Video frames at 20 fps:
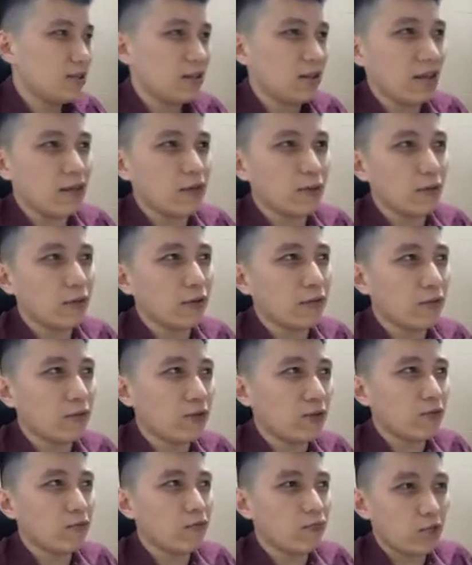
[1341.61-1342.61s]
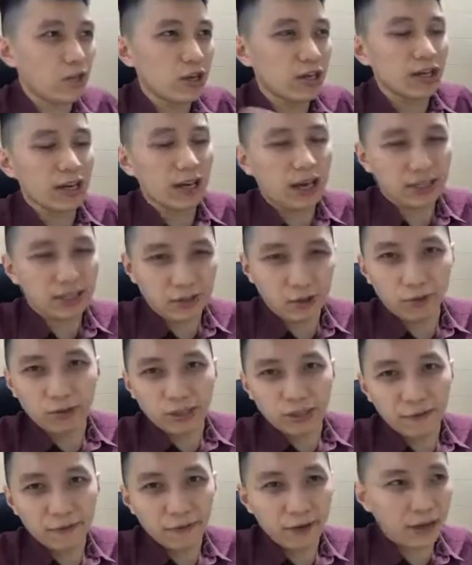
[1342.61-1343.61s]
they will realize, oh,
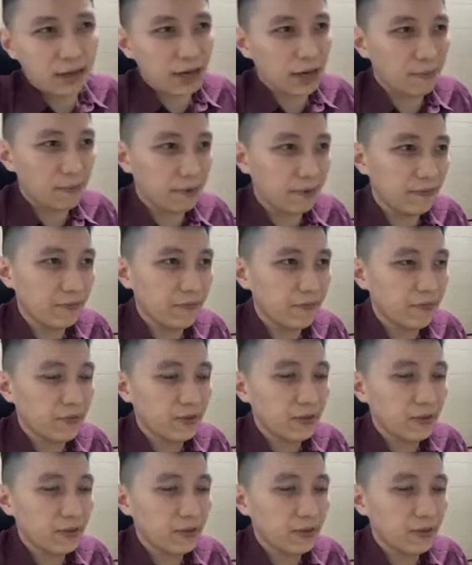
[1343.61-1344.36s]
something happened,